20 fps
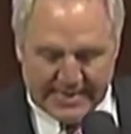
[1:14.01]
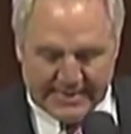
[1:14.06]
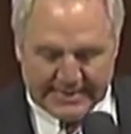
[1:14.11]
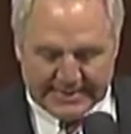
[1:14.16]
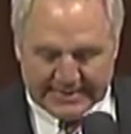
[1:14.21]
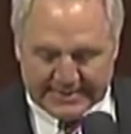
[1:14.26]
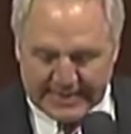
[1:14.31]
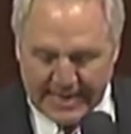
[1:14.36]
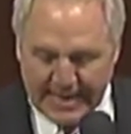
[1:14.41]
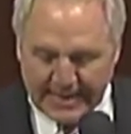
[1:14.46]

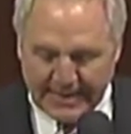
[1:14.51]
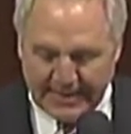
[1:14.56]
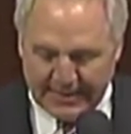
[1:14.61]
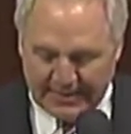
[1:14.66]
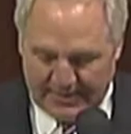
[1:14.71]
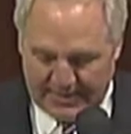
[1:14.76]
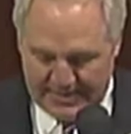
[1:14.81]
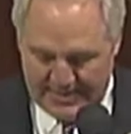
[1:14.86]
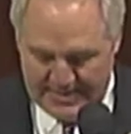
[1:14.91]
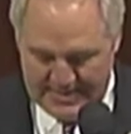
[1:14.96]

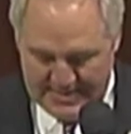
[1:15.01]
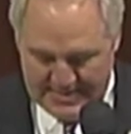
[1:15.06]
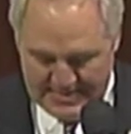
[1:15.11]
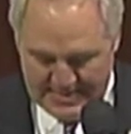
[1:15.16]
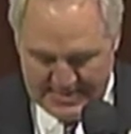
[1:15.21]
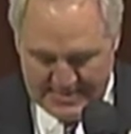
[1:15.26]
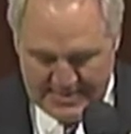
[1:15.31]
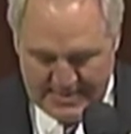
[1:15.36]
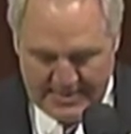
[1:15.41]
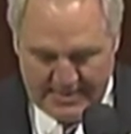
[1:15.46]
Secondly,
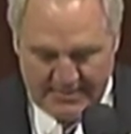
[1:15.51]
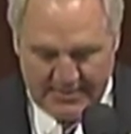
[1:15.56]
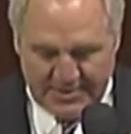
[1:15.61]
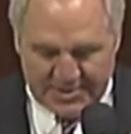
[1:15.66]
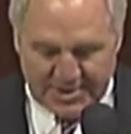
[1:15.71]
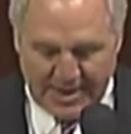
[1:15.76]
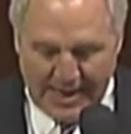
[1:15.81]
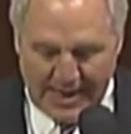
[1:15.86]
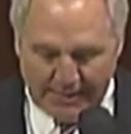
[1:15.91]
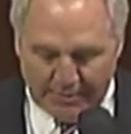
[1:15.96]
the
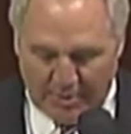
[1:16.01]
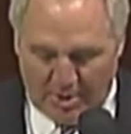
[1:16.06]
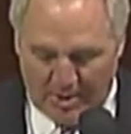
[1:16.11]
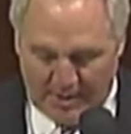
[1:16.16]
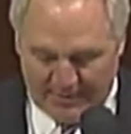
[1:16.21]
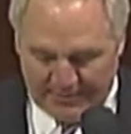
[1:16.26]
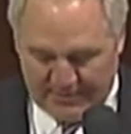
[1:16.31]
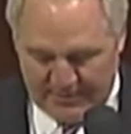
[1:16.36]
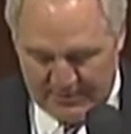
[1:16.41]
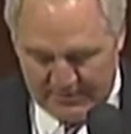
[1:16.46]
job
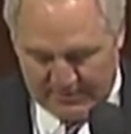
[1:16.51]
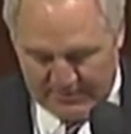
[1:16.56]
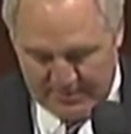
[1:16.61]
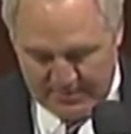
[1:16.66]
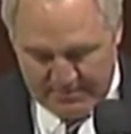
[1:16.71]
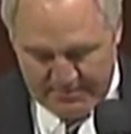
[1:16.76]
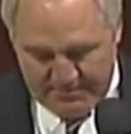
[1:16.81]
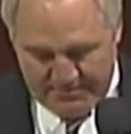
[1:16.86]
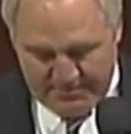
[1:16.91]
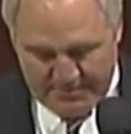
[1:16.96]
losses.
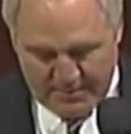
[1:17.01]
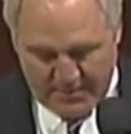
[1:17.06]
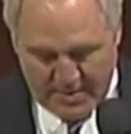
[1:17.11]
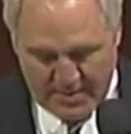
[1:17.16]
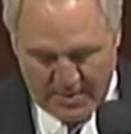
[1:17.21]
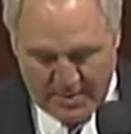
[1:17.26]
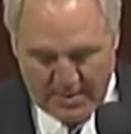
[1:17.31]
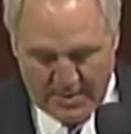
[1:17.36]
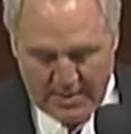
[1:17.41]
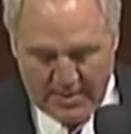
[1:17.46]

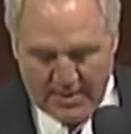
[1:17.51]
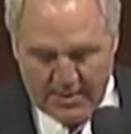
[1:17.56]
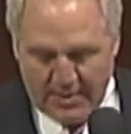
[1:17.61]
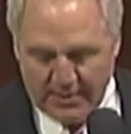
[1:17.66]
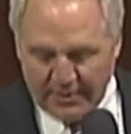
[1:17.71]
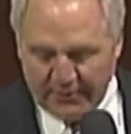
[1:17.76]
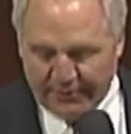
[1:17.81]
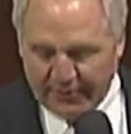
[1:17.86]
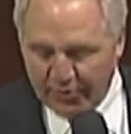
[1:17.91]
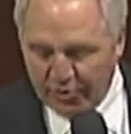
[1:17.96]

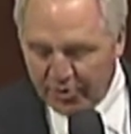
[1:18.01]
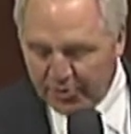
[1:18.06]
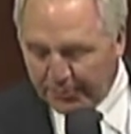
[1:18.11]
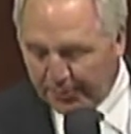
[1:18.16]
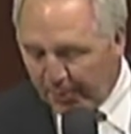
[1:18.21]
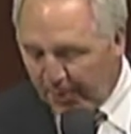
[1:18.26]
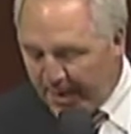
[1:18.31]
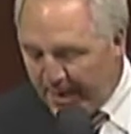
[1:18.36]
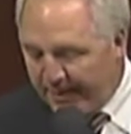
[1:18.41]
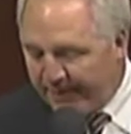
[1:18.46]
In the first
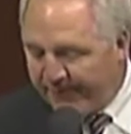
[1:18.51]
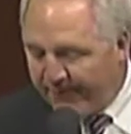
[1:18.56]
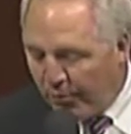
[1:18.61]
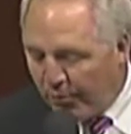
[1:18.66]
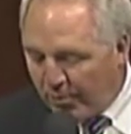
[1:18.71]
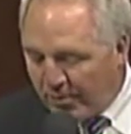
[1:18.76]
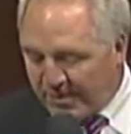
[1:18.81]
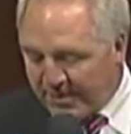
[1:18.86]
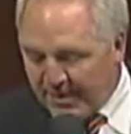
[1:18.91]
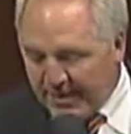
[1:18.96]
plant,
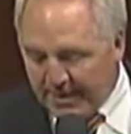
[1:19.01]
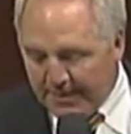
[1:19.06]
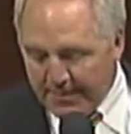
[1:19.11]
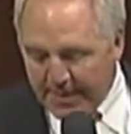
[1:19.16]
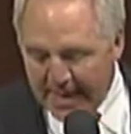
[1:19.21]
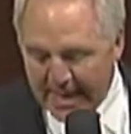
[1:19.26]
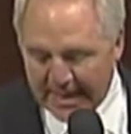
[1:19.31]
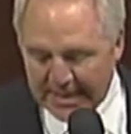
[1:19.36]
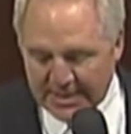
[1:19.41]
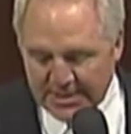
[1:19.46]
14
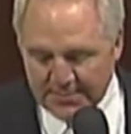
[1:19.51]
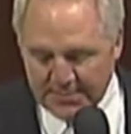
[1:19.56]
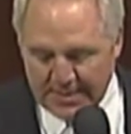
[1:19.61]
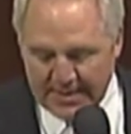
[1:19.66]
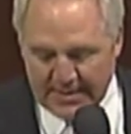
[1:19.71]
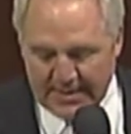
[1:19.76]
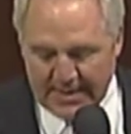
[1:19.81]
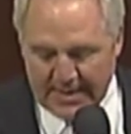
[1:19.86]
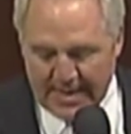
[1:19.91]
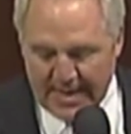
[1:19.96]

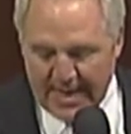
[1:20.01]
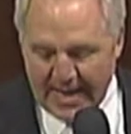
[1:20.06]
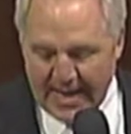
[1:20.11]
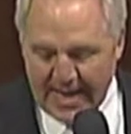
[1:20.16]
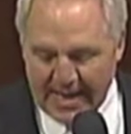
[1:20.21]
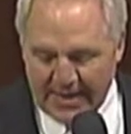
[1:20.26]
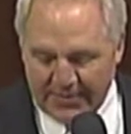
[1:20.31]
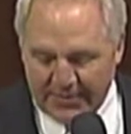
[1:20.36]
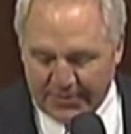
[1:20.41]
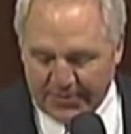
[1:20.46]
management
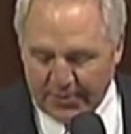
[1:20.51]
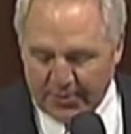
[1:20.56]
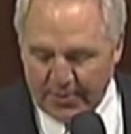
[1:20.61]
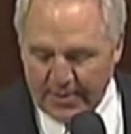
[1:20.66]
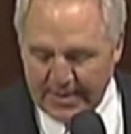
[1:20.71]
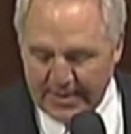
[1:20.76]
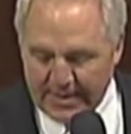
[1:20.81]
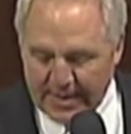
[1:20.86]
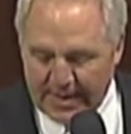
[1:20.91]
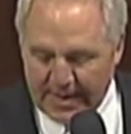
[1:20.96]
and
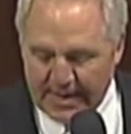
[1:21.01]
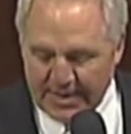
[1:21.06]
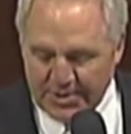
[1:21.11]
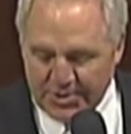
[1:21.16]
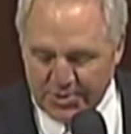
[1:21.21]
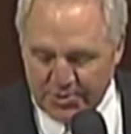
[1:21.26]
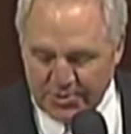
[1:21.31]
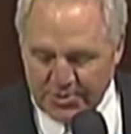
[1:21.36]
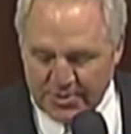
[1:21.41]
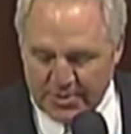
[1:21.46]
39
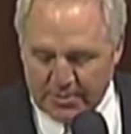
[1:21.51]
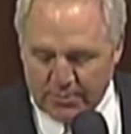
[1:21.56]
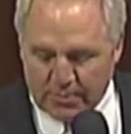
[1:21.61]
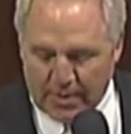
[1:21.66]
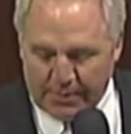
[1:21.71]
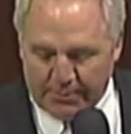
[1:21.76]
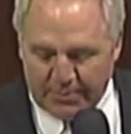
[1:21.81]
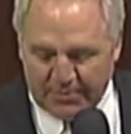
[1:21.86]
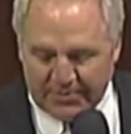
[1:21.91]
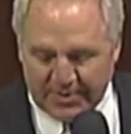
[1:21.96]
union
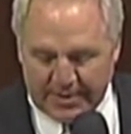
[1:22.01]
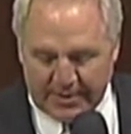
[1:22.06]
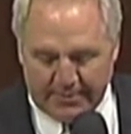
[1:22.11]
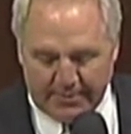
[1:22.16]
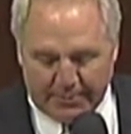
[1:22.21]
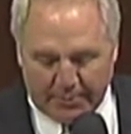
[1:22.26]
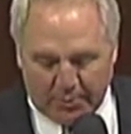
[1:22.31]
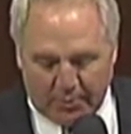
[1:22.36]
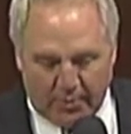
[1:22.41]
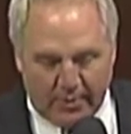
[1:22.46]
represented
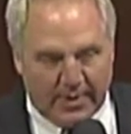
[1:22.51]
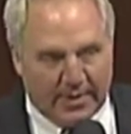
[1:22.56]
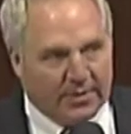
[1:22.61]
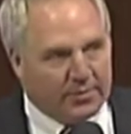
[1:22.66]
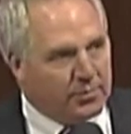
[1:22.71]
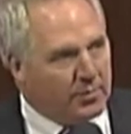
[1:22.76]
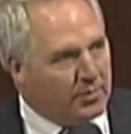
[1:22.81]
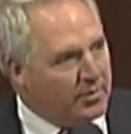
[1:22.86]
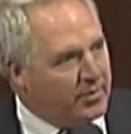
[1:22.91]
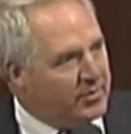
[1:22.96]

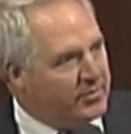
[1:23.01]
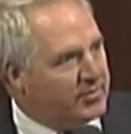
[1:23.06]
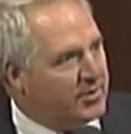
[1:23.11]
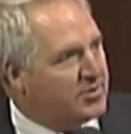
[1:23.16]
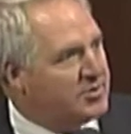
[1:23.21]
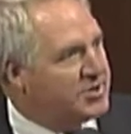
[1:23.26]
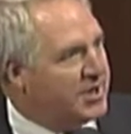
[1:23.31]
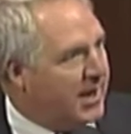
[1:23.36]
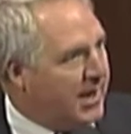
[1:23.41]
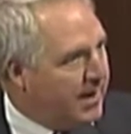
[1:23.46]
employees will lose their
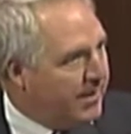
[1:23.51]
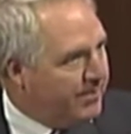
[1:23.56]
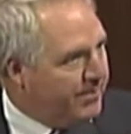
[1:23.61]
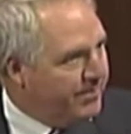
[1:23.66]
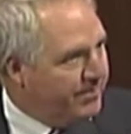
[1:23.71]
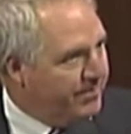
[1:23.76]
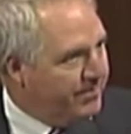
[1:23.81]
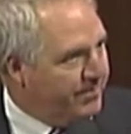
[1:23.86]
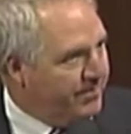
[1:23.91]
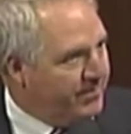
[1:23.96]
job.
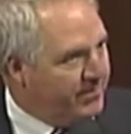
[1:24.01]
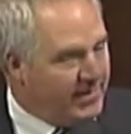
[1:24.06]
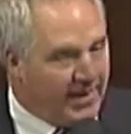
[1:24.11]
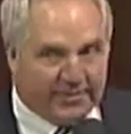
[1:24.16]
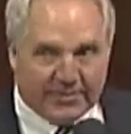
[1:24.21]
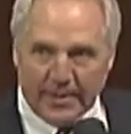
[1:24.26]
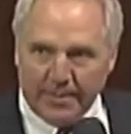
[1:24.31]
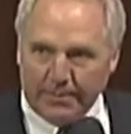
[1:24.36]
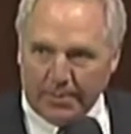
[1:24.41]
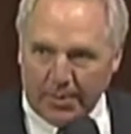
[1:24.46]

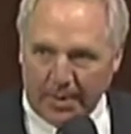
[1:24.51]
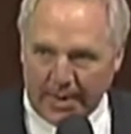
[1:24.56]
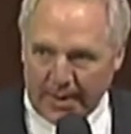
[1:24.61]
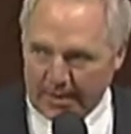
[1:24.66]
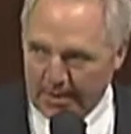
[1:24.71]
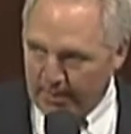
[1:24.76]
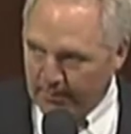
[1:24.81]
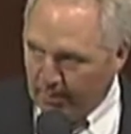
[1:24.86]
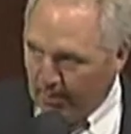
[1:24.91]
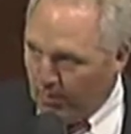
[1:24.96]
That's at plant
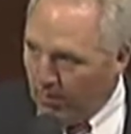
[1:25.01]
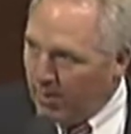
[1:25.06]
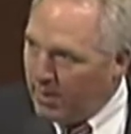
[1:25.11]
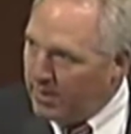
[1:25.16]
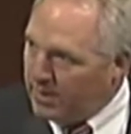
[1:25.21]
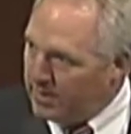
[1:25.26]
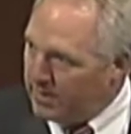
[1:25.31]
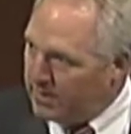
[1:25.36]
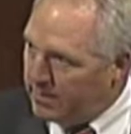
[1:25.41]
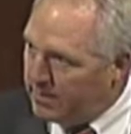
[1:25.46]
number
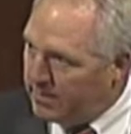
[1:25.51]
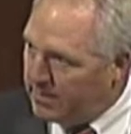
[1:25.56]
1.